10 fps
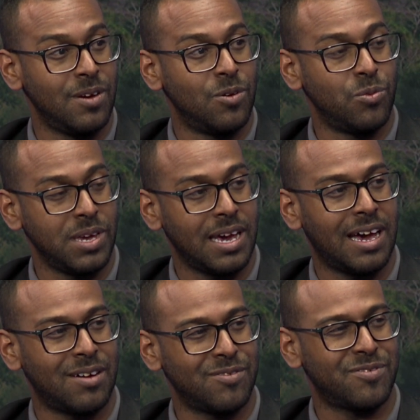we
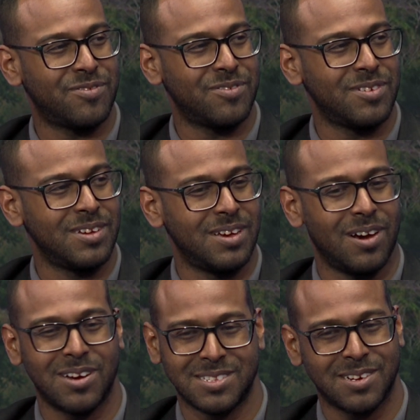have
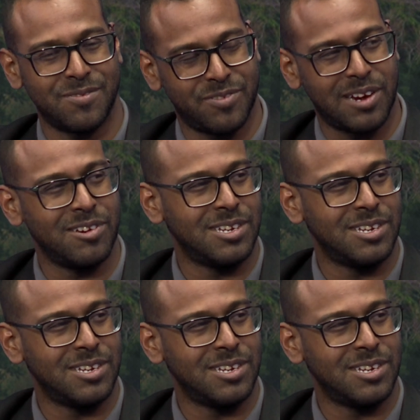other very